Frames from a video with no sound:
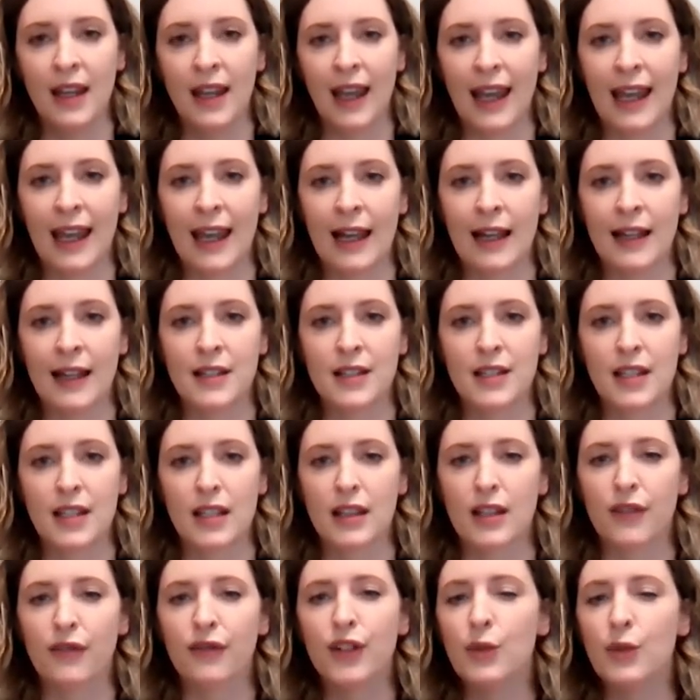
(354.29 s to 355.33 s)
And
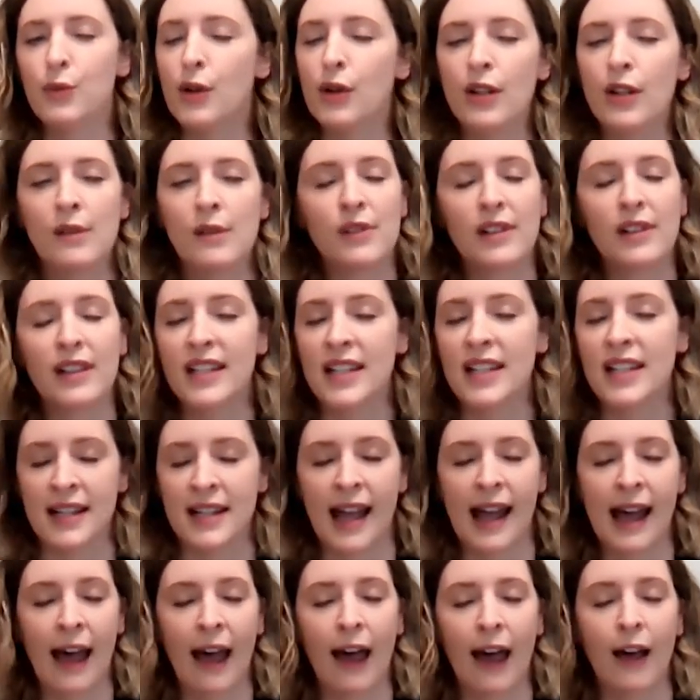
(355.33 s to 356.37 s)
the flu program really doesn't
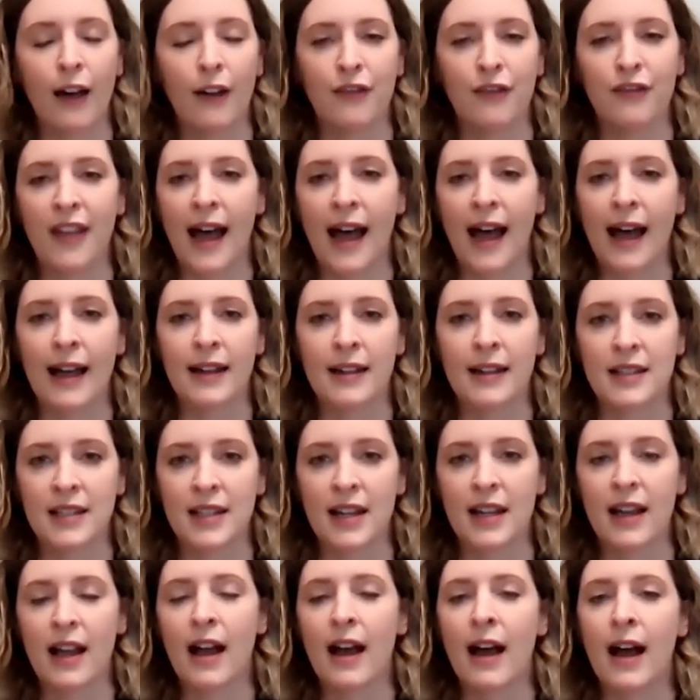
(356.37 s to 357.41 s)
have that
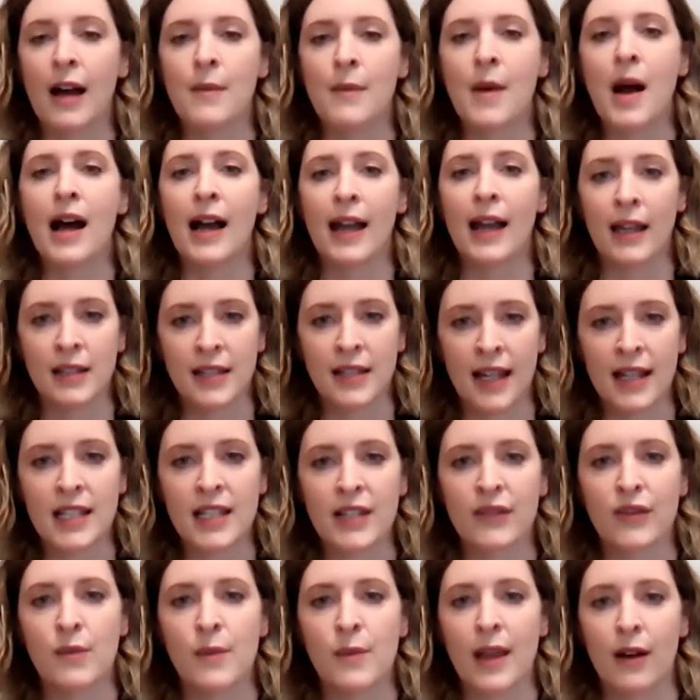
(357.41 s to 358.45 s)
high
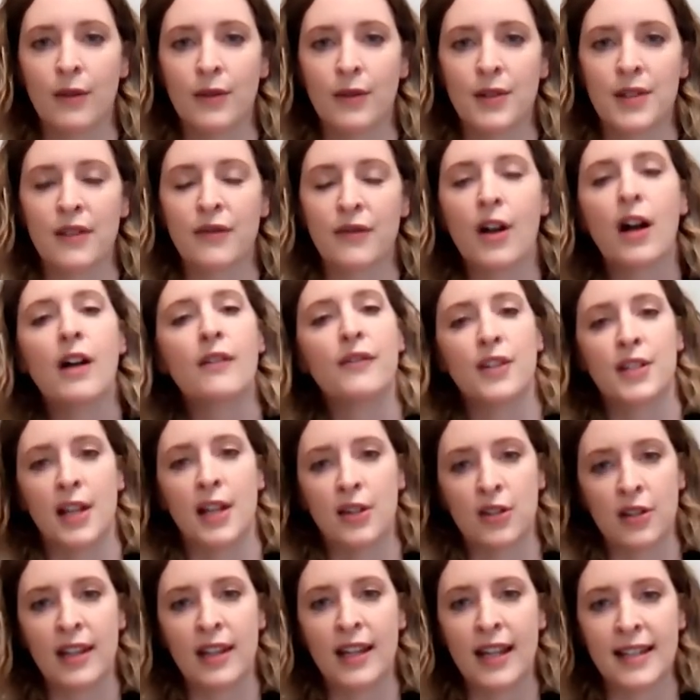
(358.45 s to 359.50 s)
intensive amount of
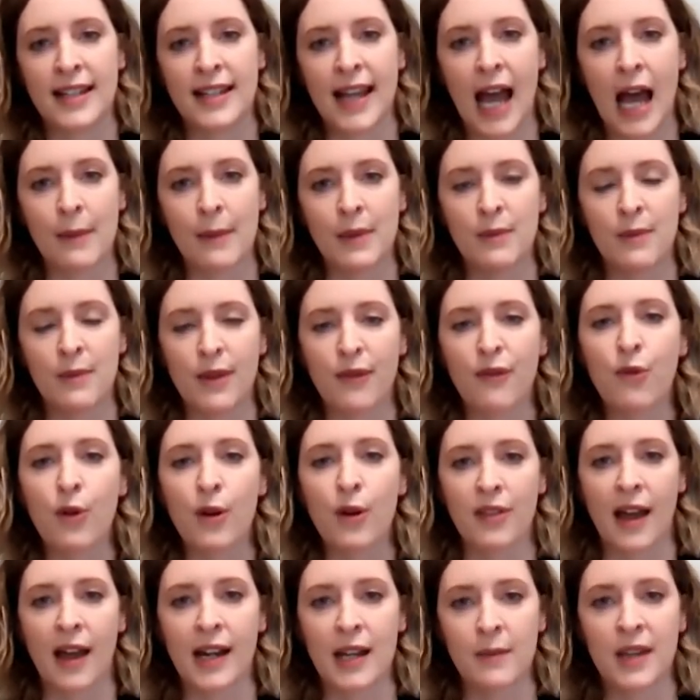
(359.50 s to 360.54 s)
conversation that needs to happen before
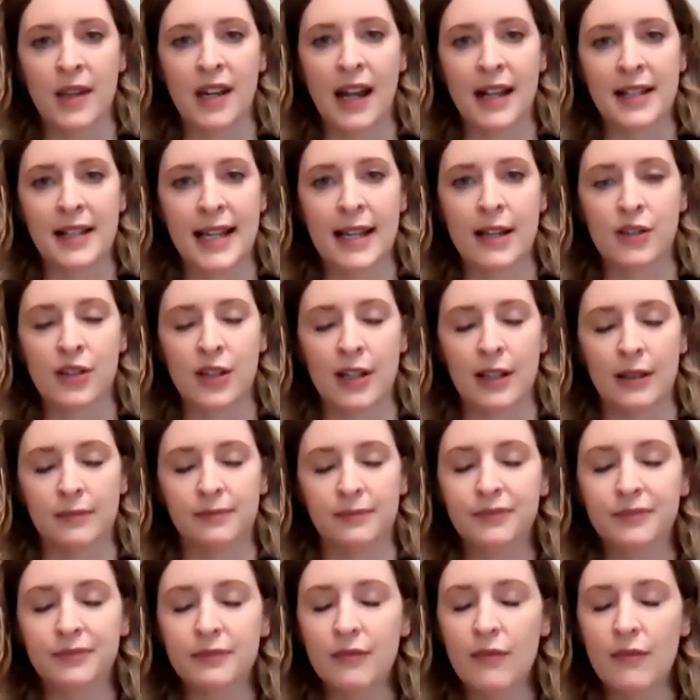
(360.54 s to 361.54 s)
that immunization.